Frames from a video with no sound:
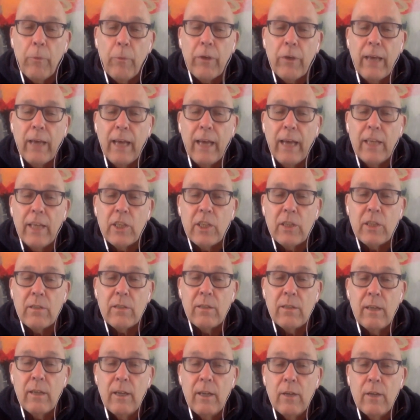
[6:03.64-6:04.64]

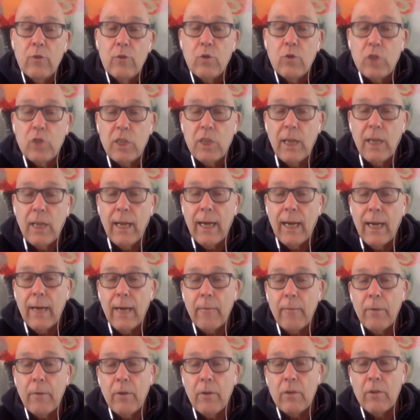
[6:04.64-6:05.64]
obligation to
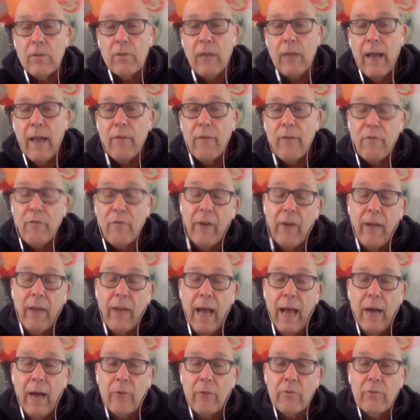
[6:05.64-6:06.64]
share, because I found
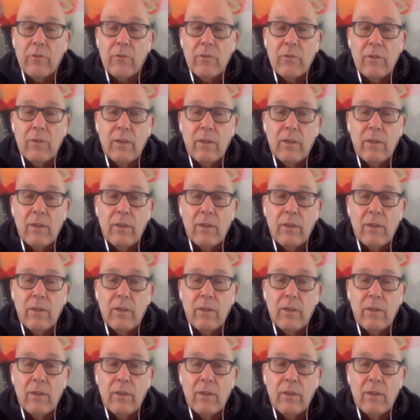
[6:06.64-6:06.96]
out